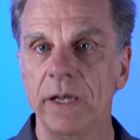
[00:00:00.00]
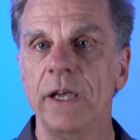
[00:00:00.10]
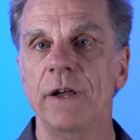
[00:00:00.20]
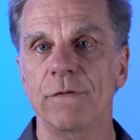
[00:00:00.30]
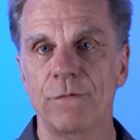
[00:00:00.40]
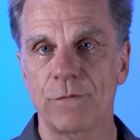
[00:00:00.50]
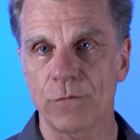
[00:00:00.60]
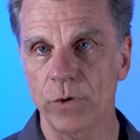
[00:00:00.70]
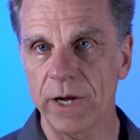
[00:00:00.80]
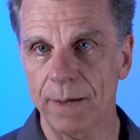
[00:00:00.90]
in
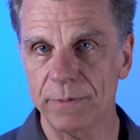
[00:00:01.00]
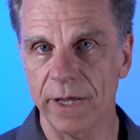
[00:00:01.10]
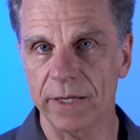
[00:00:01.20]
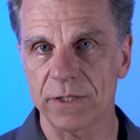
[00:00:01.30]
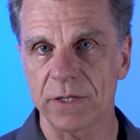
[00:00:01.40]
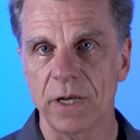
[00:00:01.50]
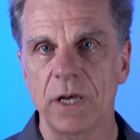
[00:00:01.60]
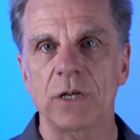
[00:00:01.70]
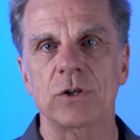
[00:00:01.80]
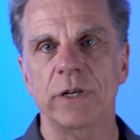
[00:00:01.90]
free updates
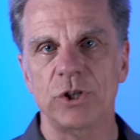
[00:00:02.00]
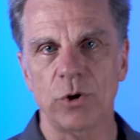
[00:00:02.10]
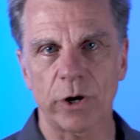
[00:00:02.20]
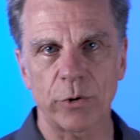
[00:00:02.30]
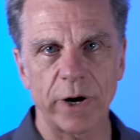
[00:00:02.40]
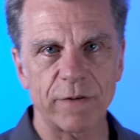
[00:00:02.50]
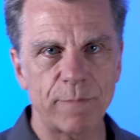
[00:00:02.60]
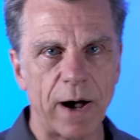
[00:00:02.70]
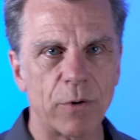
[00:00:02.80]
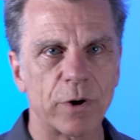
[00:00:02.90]
so that your creative
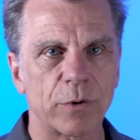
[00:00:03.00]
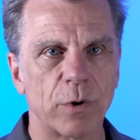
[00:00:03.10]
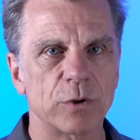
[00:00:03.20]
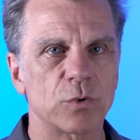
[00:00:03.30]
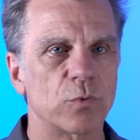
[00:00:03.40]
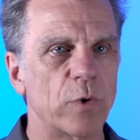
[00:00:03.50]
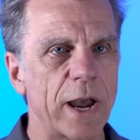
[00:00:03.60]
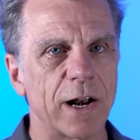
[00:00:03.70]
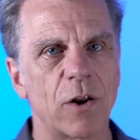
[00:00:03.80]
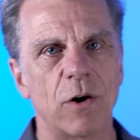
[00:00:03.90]
power grows
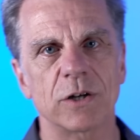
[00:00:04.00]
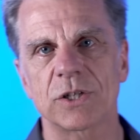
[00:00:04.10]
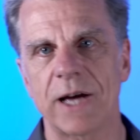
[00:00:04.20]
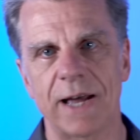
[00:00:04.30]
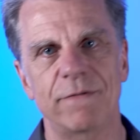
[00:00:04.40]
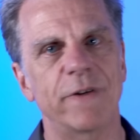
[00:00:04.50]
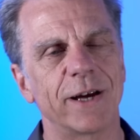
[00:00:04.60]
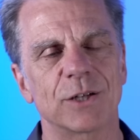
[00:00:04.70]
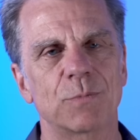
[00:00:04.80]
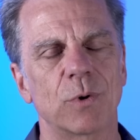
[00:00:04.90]
right alongside
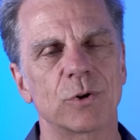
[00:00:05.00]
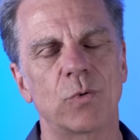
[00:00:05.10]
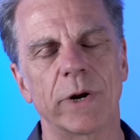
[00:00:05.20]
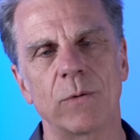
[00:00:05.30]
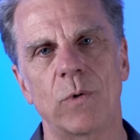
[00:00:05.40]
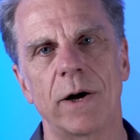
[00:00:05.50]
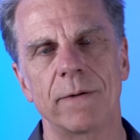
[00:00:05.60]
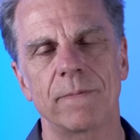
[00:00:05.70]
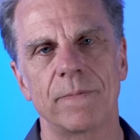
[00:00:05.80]
Vegas Pro 21.